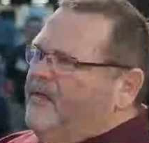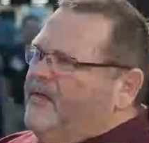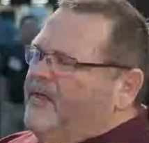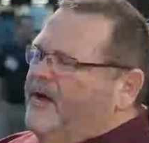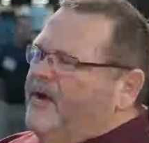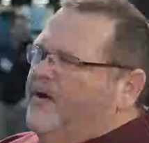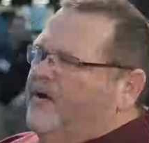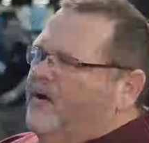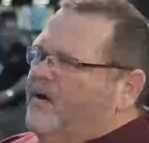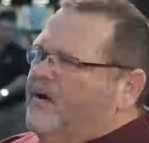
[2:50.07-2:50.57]

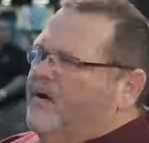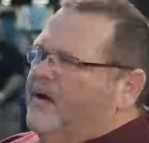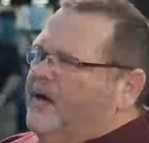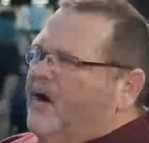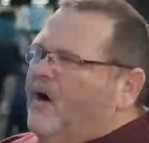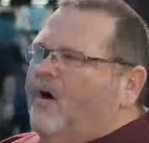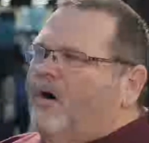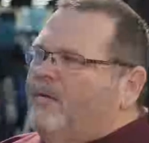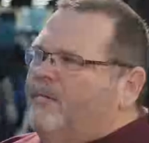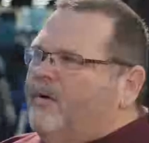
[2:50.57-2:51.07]
they're
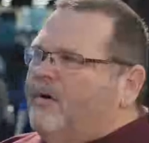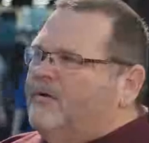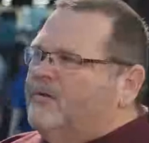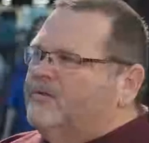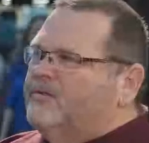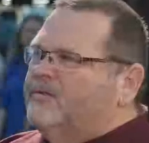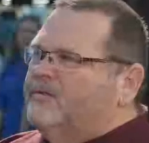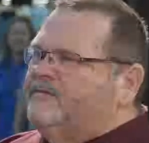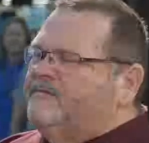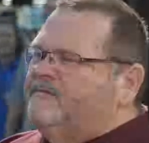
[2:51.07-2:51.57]

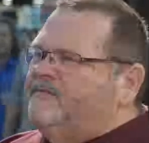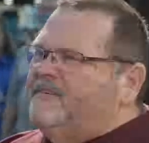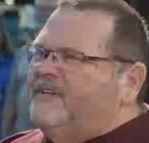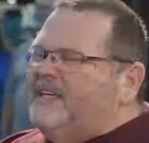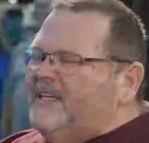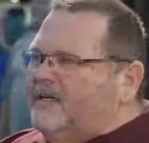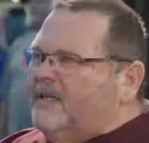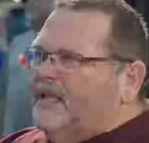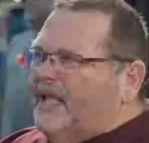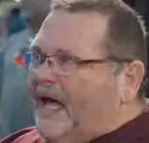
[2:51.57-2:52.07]
almost
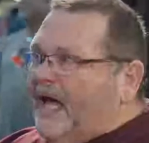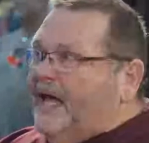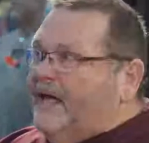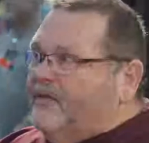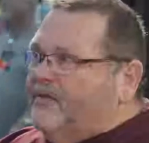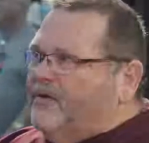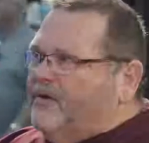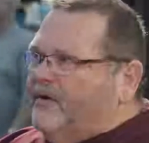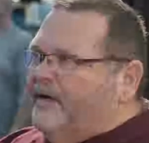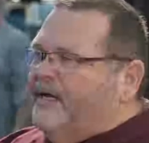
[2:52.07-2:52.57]
feel
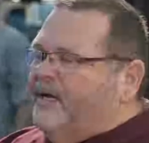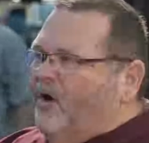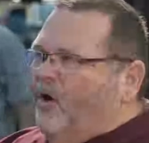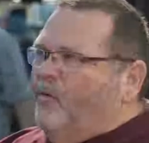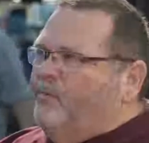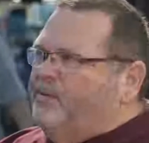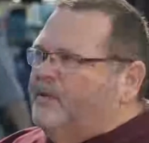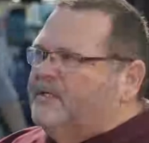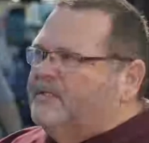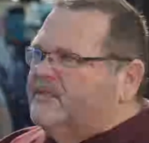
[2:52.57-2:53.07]
like they're in
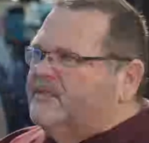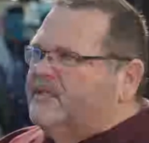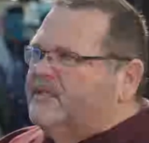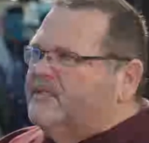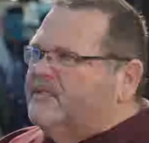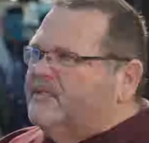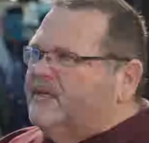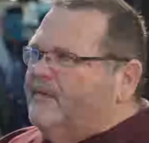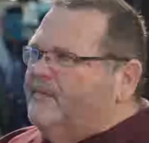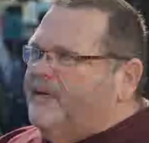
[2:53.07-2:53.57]

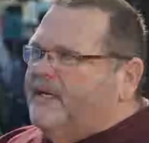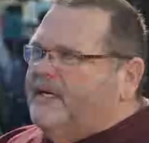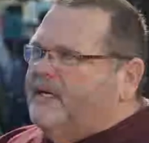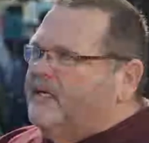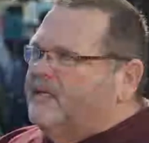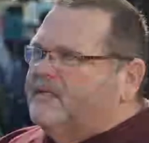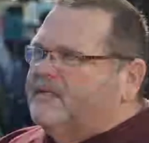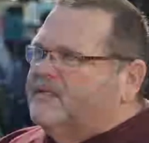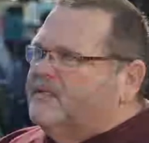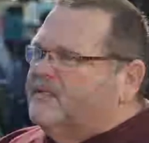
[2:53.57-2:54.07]
hopelessness. I
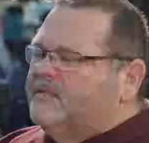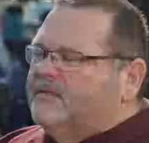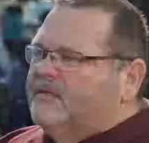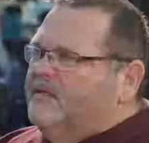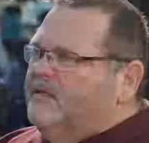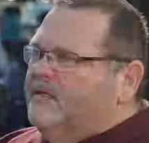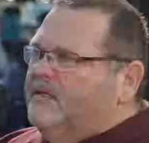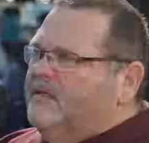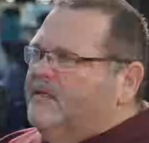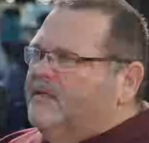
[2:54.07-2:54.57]
mean, it's
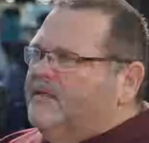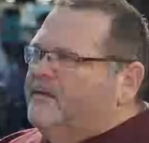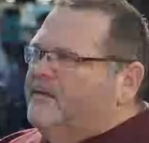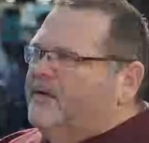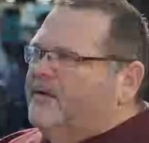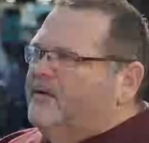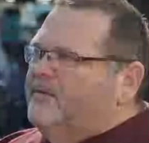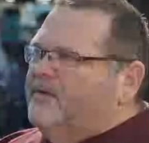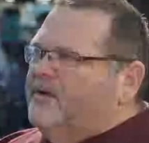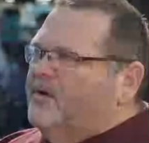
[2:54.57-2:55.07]

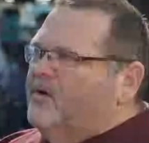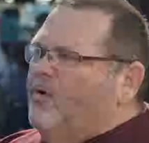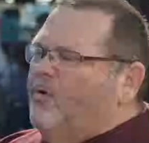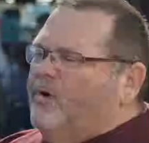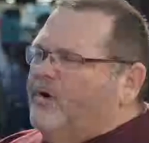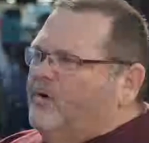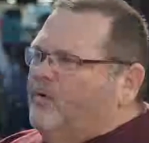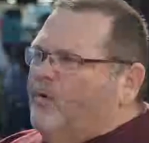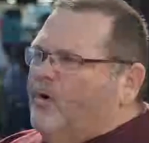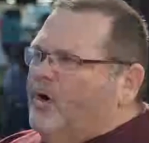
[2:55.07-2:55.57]
they're they're
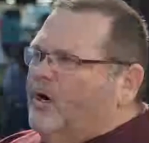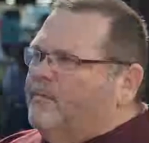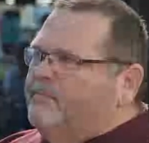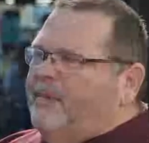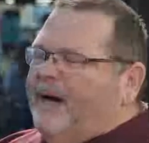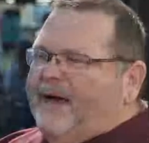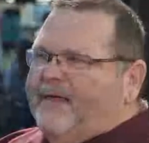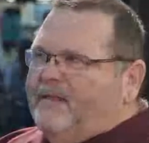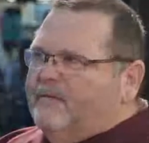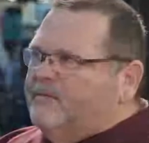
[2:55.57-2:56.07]
going to
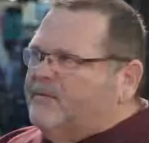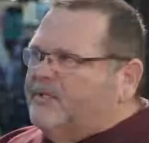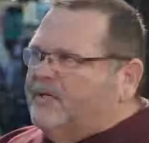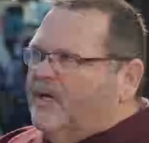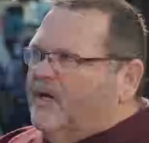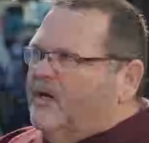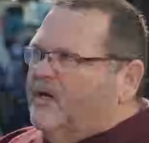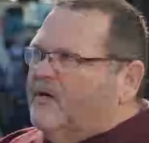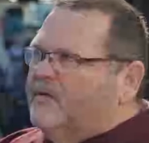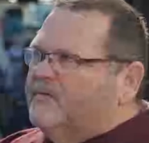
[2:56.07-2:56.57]
work by
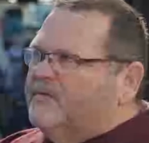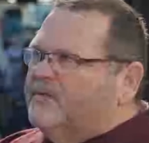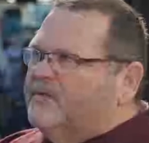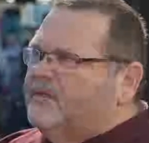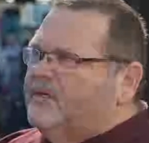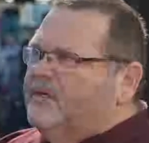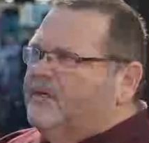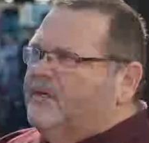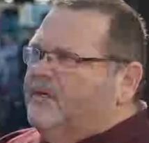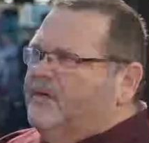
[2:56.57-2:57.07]
themselves.
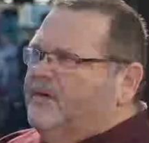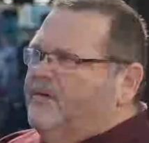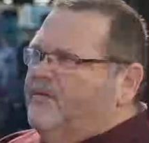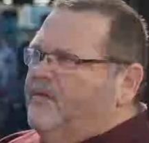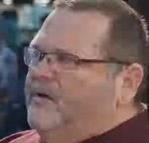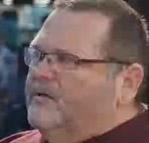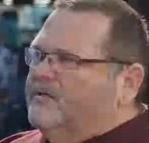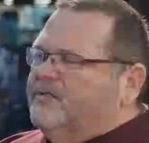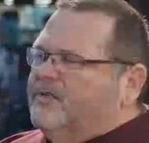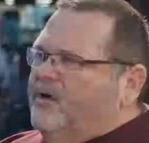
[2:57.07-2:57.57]

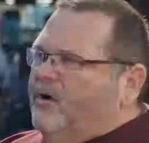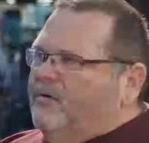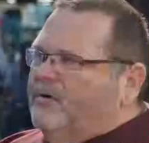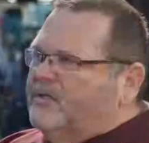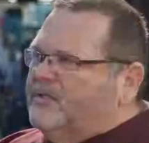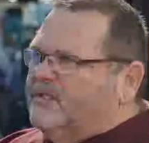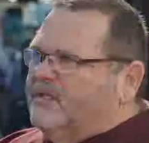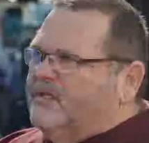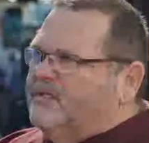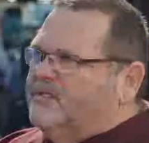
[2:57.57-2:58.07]
There's
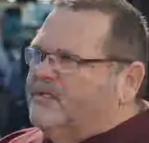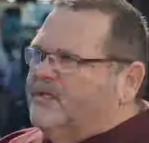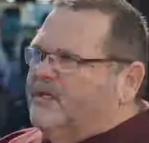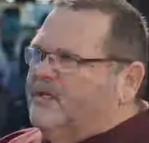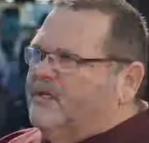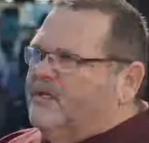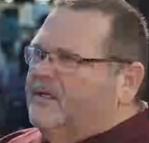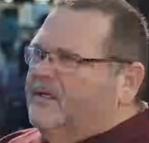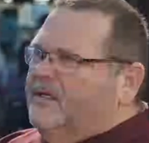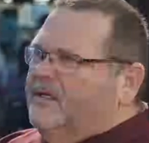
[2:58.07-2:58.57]
no
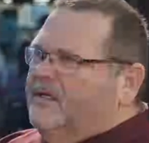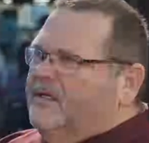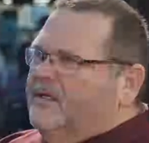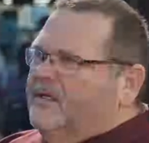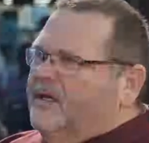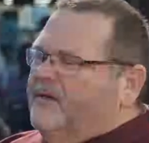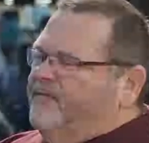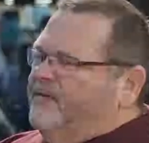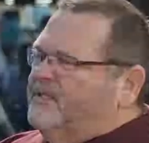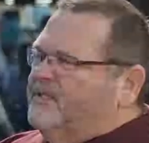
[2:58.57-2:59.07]
assistant.
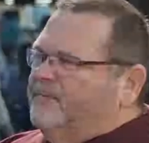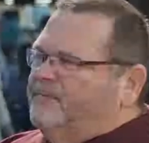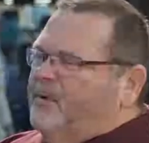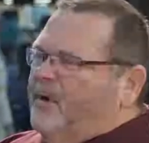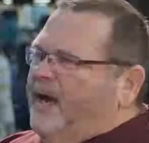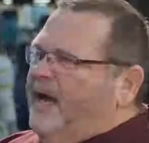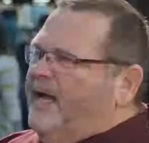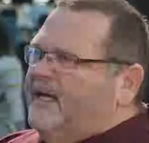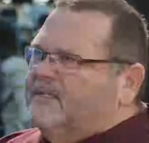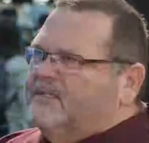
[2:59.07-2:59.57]
If it's a
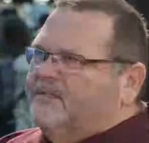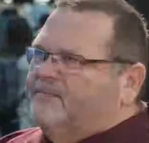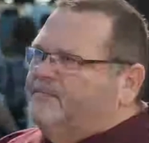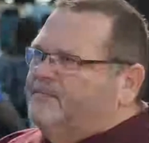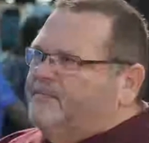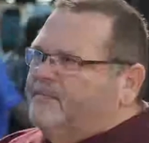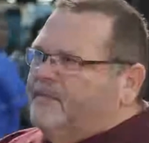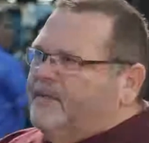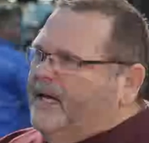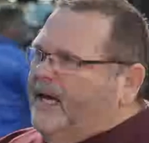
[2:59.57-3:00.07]
brass
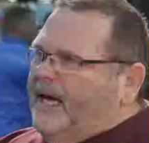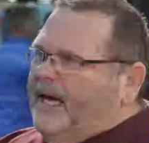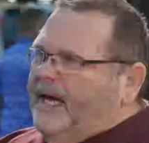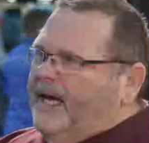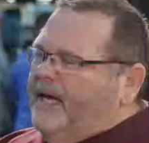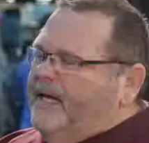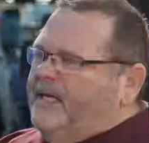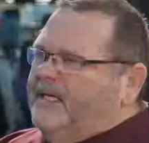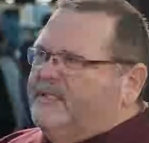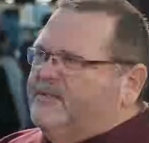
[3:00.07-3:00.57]

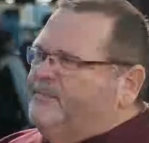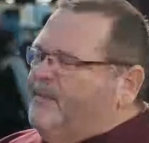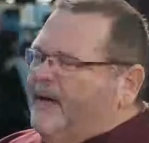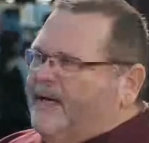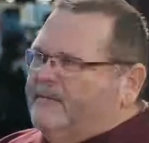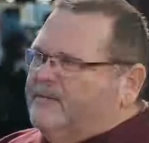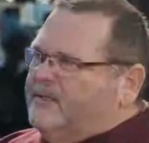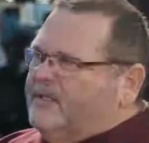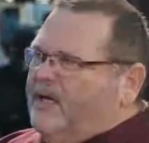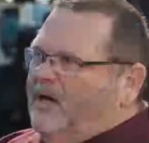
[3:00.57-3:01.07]
guy, he's
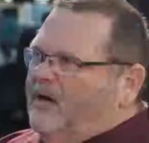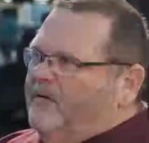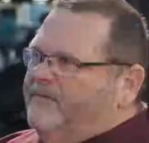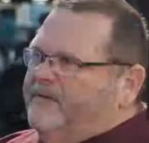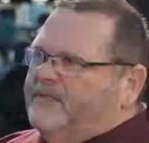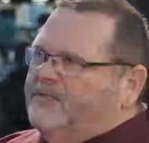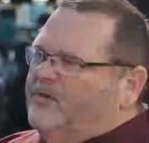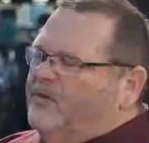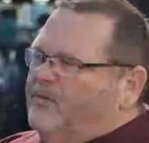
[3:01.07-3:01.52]
by himself. He's